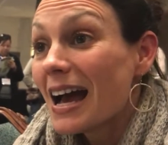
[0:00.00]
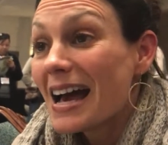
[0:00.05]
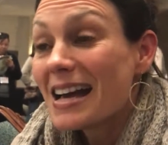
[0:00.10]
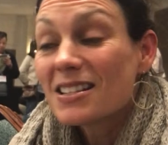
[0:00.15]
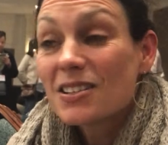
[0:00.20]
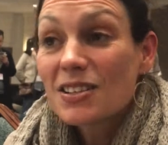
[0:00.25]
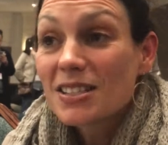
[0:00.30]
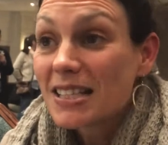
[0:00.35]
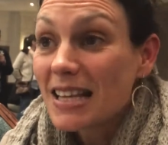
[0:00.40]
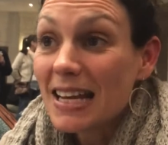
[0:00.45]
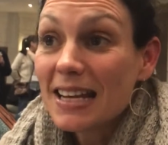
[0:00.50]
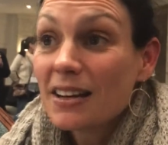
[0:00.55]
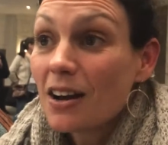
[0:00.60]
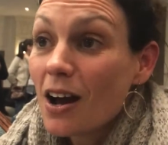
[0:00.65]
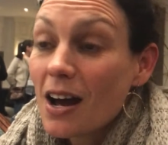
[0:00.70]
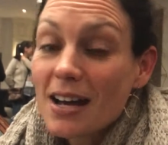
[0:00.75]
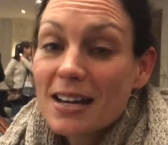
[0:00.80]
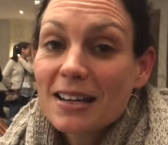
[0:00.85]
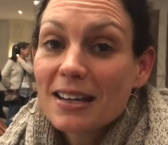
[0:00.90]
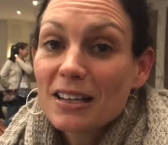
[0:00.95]
As I said,
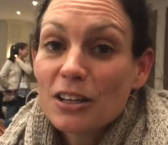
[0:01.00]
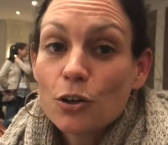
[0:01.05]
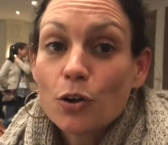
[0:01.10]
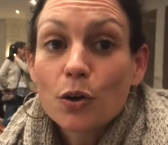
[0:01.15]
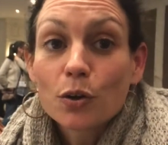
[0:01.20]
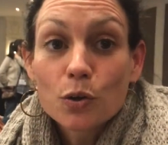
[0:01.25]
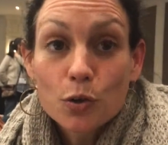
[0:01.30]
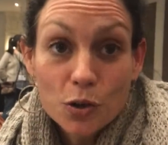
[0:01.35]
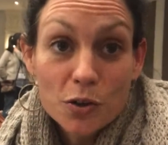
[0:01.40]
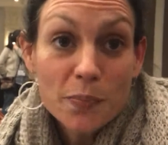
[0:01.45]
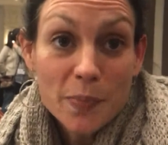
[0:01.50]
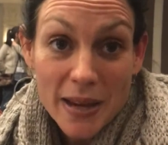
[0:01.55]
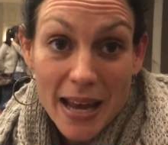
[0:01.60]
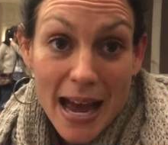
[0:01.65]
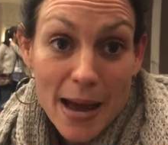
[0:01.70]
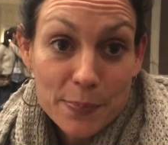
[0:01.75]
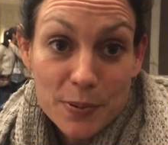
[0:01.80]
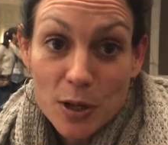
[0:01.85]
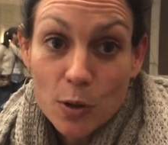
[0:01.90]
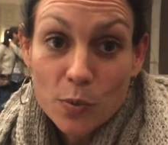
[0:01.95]
I couldn't be
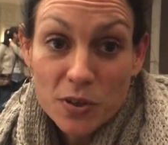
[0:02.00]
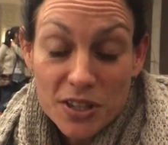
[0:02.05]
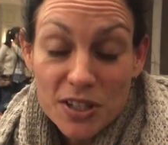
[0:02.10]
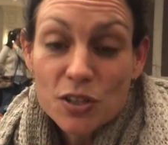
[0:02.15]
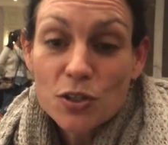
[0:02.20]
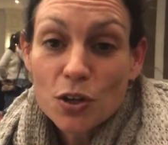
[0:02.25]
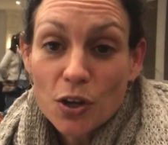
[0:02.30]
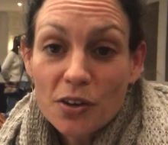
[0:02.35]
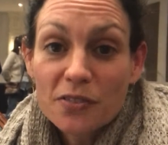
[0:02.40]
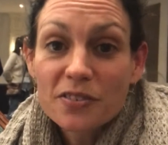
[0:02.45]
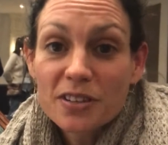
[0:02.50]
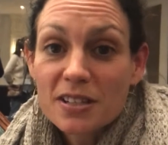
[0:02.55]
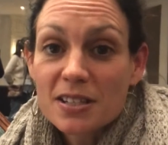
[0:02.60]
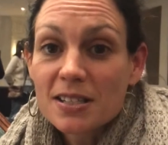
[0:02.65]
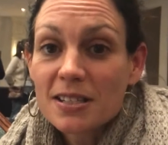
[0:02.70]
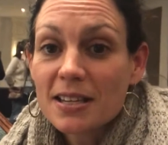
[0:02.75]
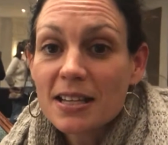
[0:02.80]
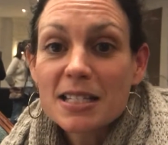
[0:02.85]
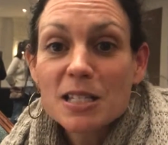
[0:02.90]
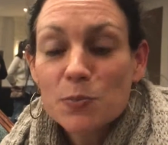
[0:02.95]
happier with the
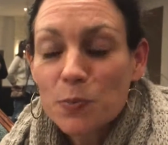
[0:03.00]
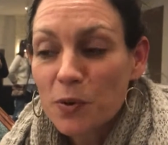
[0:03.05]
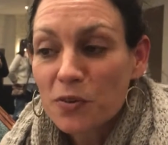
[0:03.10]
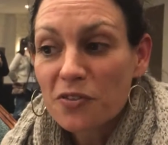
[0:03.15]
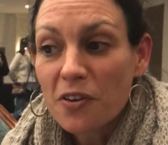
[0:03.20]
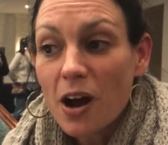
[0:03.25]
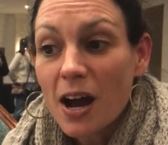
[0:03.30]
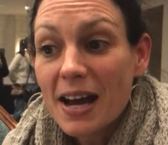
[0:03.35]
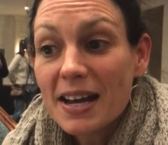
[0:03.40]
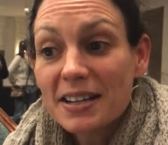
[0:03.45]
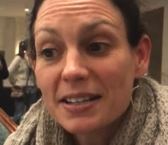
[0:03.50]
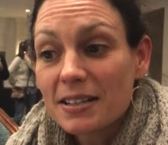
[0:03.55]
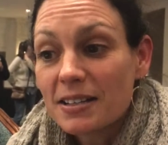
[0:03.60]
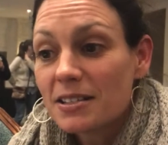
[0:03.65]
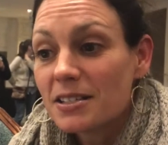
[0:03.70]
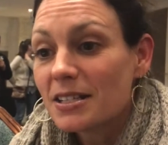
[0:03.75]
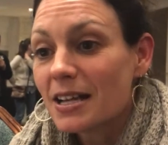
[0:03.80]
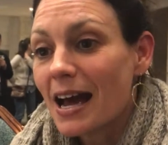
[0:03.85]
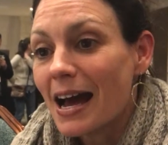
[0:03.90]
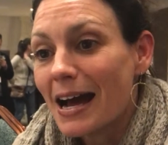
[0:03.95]
service that's
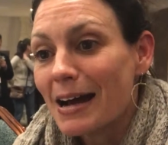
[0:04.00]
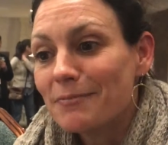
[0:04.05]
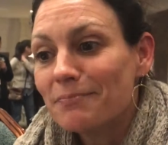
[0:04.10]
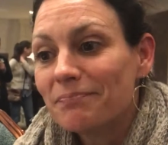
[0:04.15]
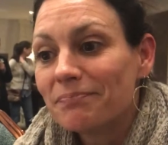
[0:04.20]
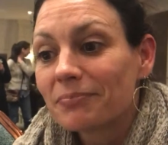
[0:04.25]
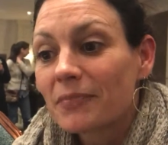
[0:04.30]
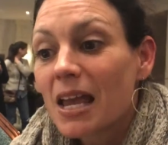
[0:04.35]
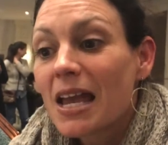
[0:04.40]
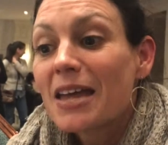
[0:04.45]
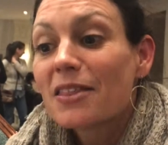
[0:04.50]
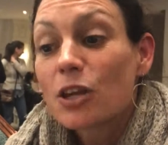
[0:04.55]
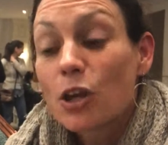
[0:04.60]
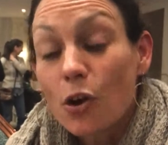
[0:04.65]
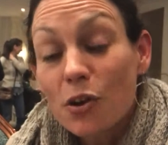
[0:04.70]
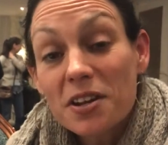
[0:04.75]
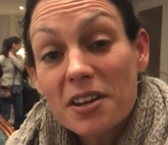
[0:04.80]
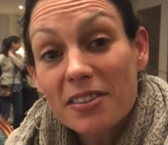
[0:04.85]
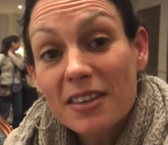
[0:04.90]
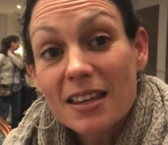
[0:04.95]
provided.
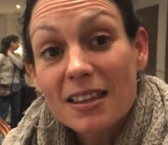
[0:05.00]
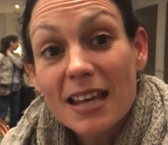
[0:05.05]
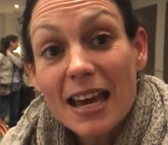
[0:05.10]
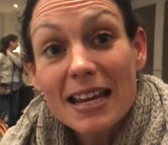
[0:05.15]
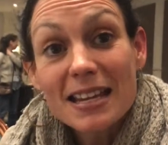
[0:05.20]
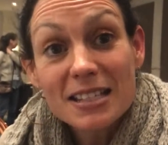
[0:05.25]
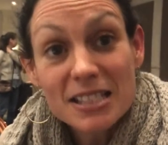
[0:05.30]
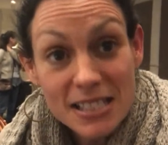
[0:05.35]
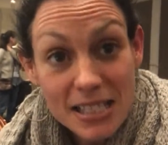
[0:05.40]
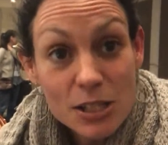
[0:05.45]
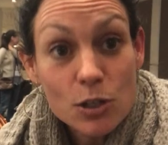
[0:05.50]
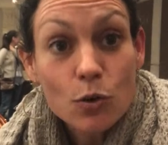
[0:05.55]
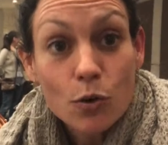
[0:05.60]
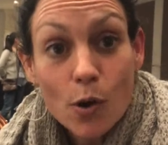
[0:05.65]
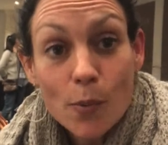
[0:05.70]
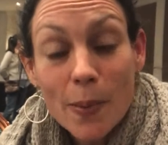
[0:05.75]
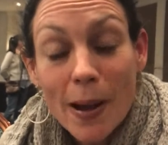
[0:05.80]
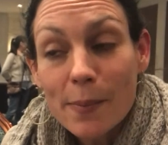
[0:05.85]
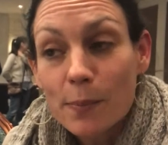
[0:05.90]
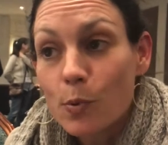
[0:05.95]
The only thing that did
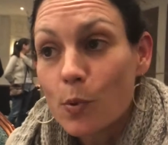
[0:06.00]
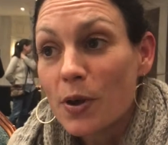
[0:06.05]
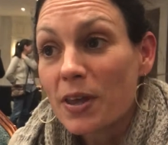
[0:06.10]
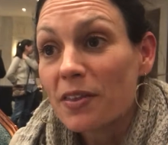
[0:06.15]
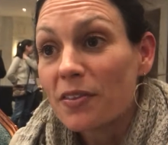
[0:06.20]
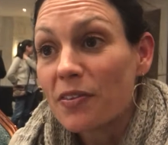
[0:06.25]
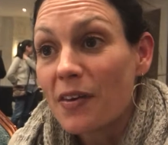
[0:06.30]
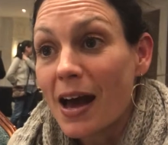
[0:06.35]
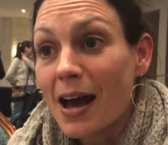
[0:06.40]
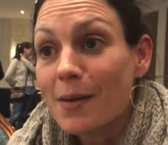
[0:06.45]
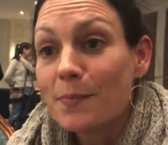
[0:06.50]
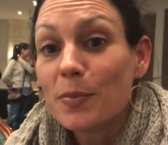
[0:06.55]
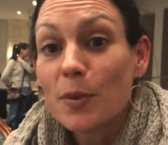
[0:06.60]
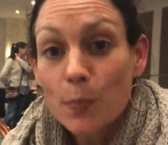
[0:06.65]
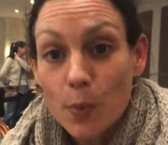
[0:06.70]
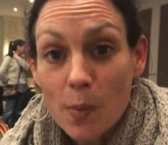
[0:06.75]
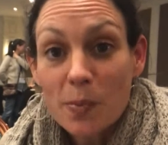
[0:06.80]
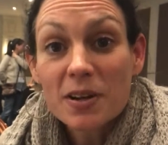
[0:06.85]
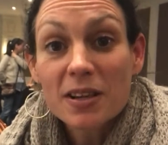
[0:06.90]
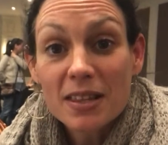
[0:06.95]
crop up with
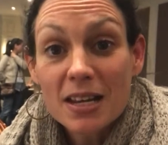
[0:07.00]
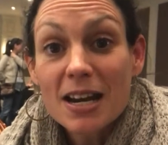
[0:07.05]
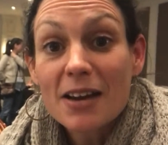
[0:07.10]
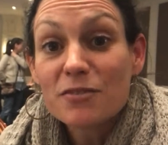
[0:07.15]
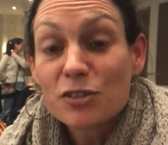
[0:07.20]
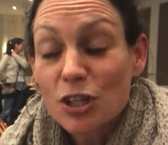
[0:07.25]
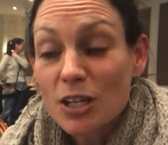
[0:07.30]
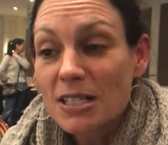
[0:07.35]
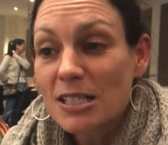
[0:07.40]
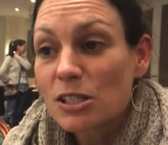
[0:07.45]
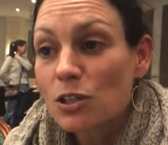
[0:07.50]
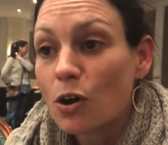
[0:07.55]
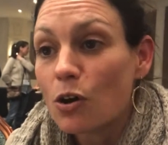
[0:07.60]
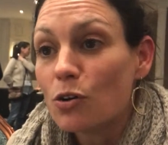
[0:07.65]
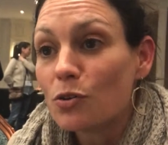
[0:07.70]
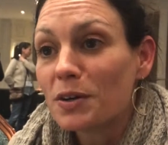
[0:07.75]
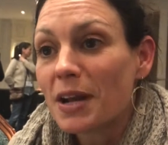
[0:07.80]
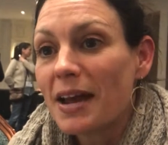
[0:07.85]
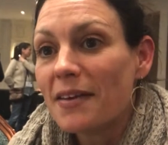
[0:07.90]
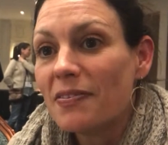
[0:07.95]
the property that I've just
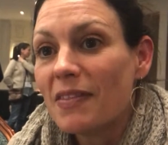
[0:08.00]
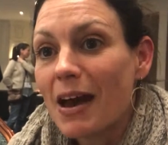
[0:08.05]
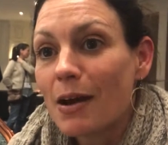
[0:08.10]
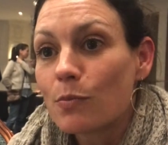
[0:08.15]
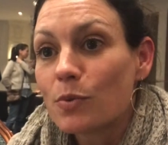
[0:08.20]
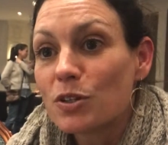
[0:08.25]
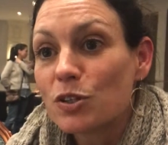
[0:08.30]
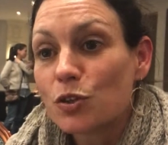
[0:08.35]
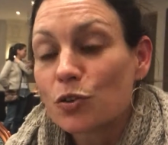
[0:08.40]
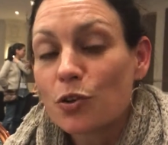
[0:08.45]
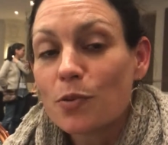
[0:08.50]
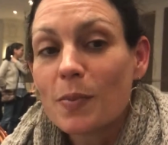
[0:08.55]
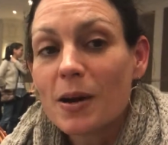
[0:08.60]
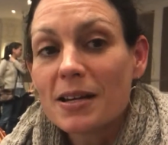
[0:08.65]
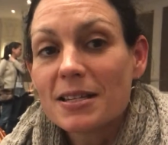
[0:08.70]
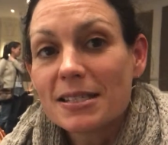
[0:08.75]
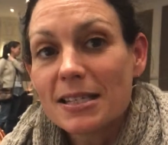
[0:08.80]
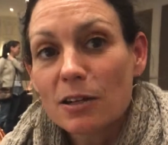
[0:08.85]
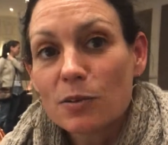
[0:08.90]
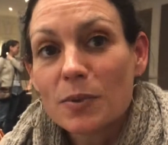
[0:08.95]
sold, and that was through
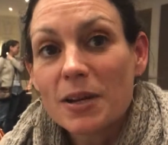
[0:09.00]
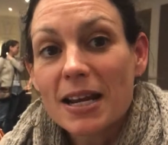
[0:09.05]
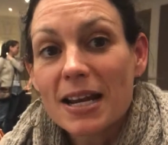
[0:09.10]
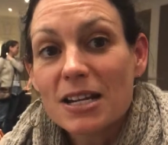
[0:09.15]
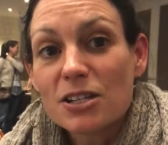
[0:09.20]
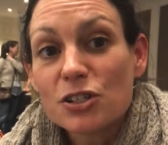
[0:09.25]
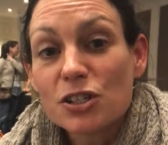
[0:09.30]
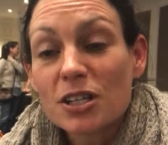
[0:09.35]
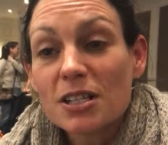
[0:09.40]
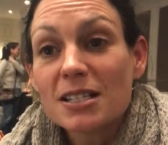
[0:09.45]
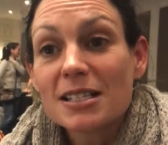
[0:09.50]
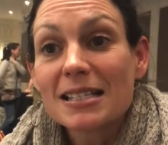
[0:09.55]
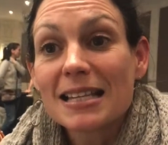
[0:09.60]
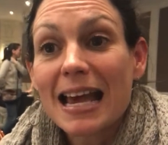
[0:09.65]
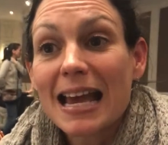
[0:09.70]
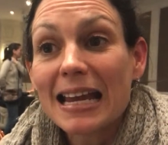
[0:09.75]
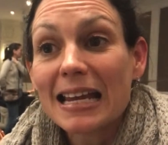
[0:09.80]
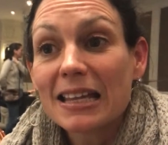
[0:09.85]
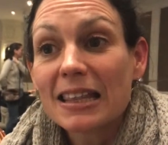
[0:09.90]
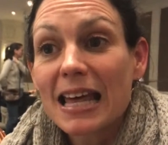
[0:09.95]
my settlement agent,
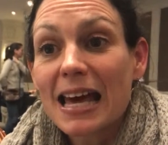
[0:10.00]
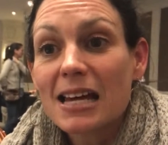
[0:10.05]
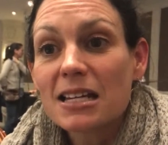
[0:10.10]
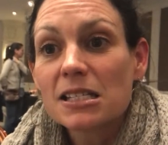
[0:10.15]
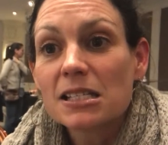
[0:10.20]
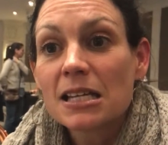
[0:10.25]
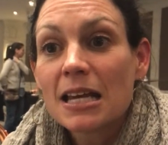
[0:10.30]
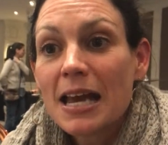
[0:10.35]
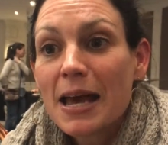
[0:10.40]
saying that